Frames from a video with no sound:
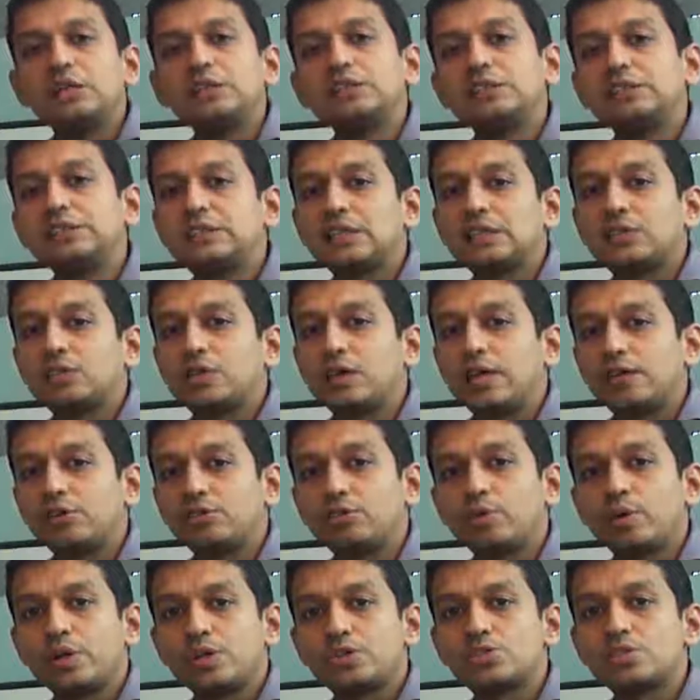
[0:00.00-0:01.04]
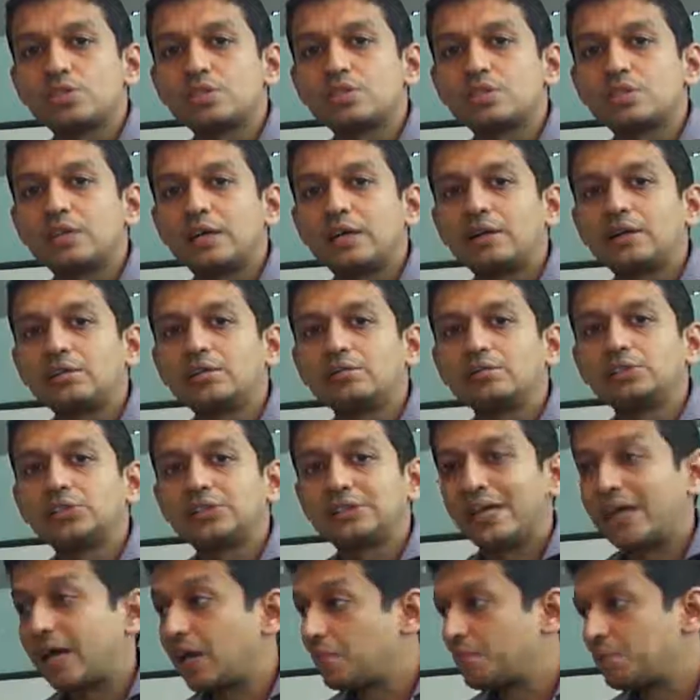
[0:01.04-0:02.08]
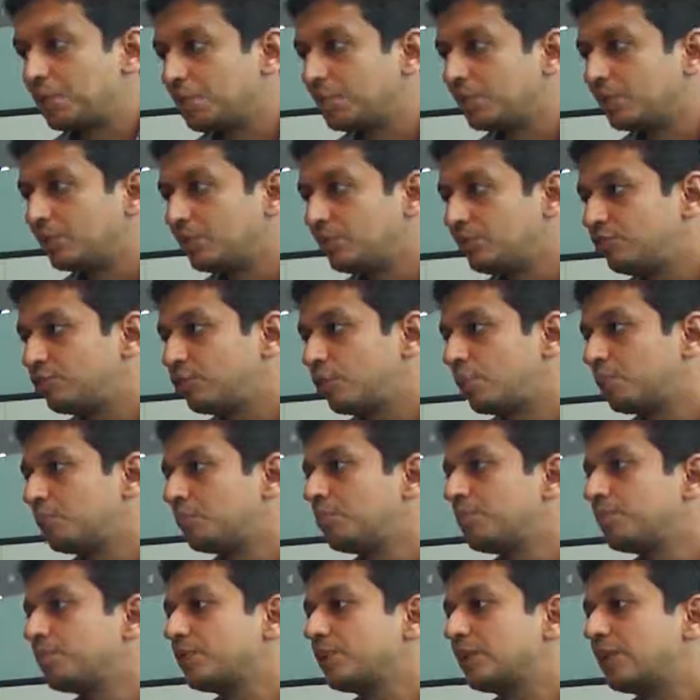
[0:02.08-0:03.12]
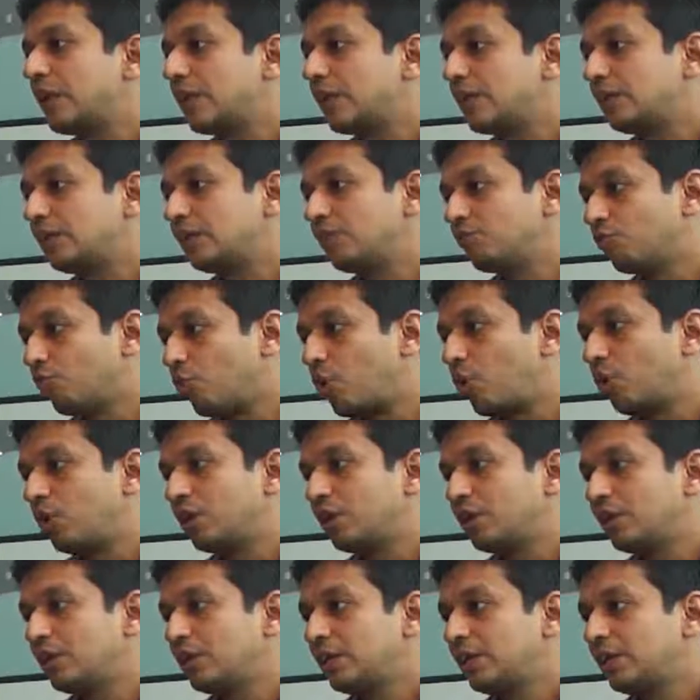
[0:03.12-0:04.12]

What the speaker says: These are the kind of questions that scare people from getting involved